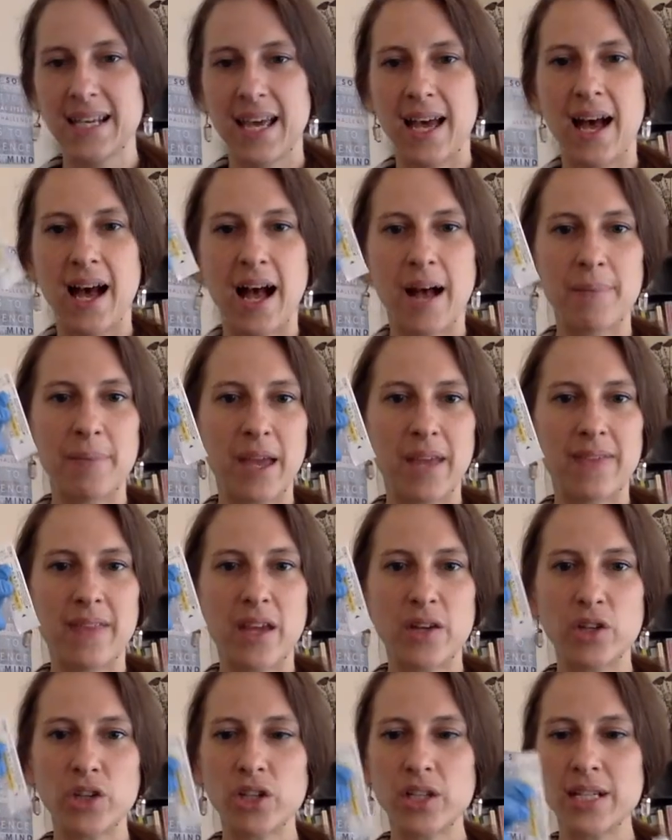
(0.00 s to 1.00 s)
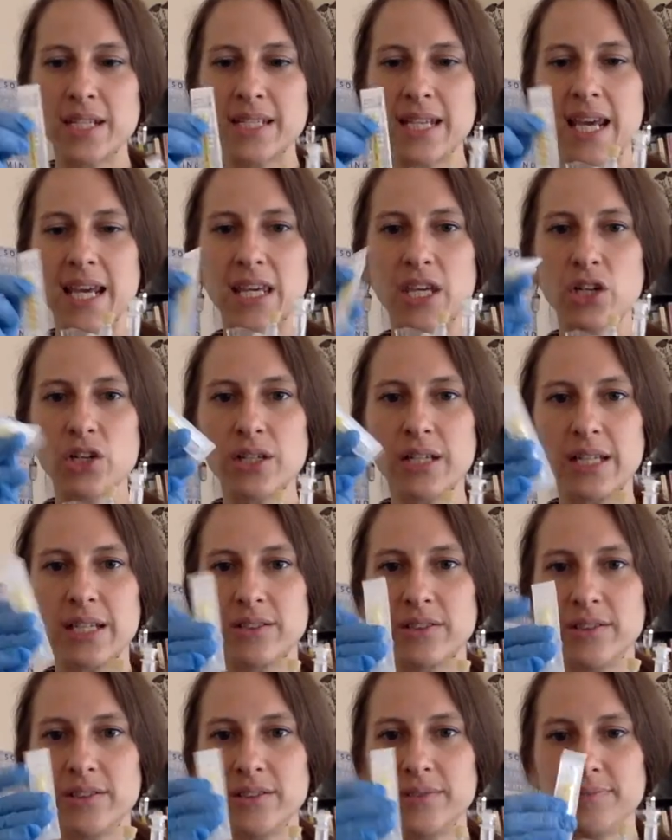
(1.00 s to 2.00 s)
And then you're going to take your
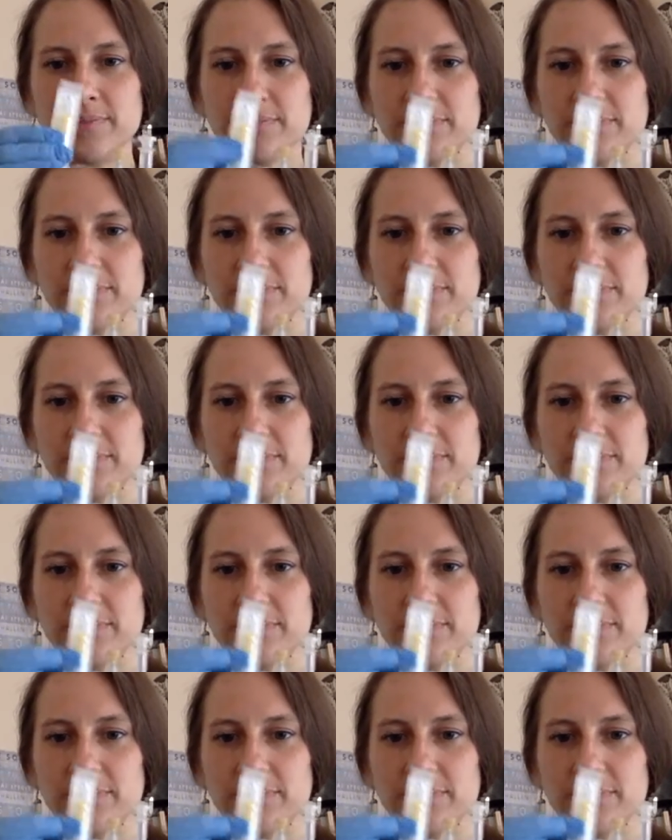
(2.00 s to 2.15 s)
needle